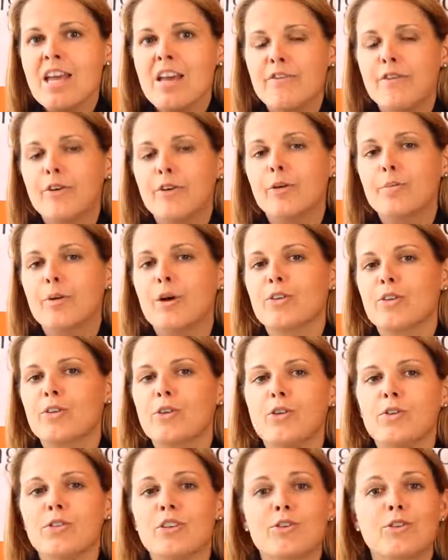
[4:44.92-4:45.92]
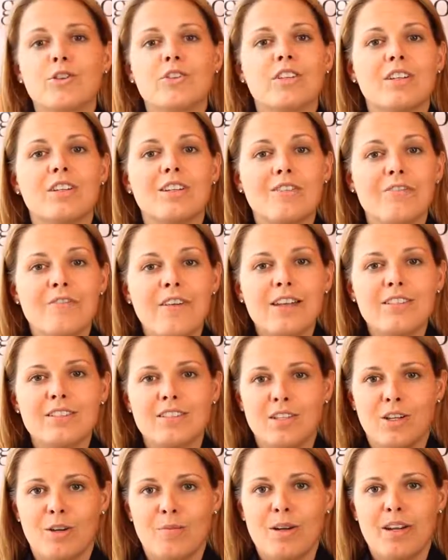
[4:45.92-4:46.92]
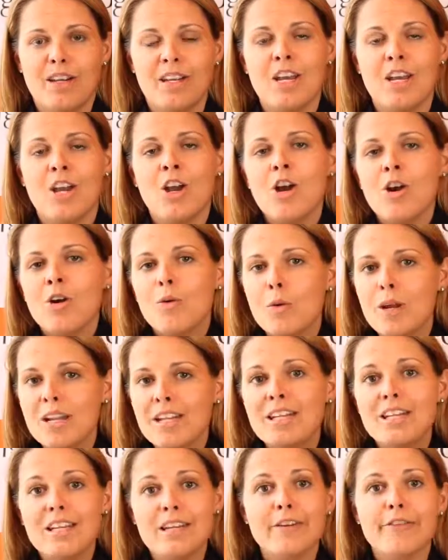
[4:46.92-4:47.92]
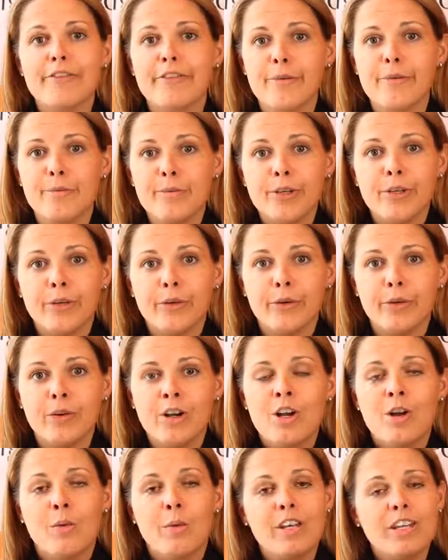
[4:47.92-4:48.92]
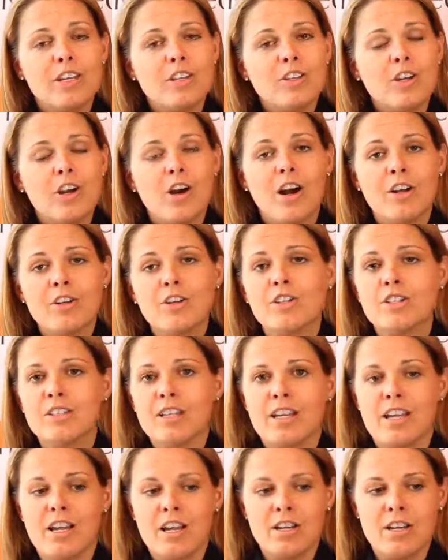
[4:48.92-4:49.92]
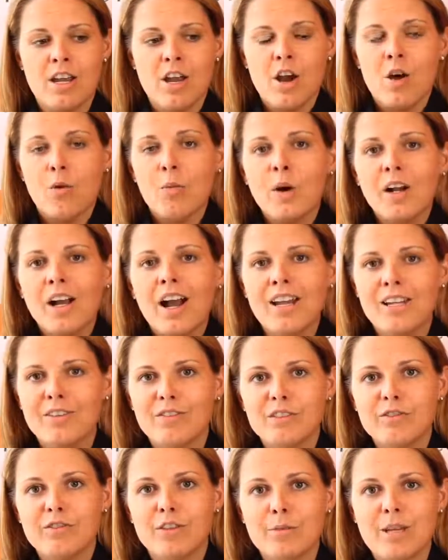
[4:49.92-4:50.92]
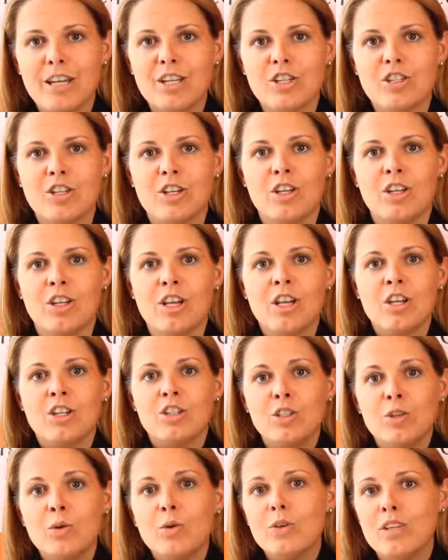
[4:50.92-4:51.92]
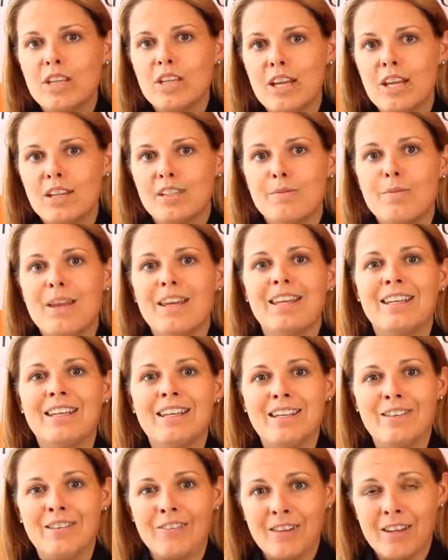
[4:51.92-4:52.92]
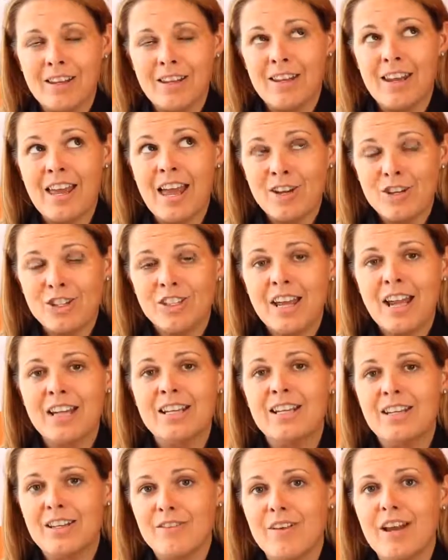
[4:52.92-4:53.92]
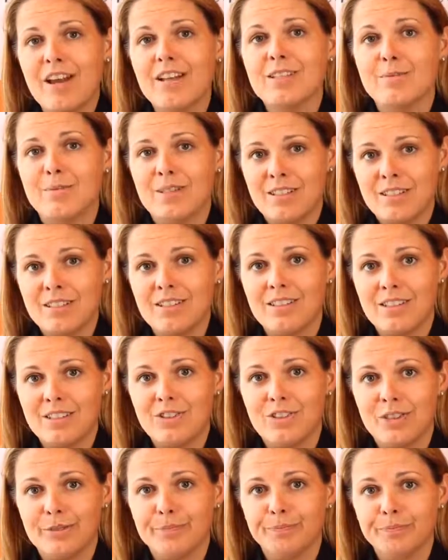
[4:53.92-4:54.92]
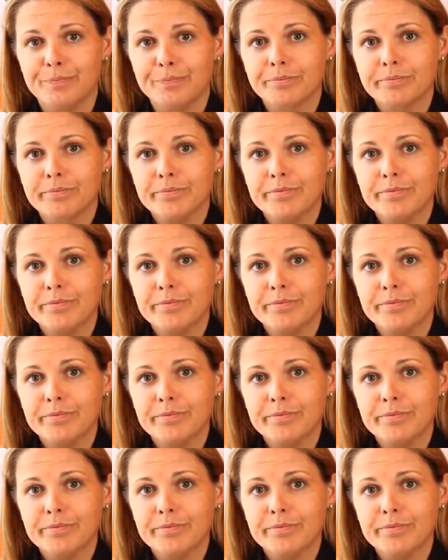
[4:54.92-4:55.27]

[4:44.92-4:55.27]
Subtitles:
If you're a person who's interested in investing your money, we need to hear from you. We need to understand what kind of information you need to make an educated investment decision.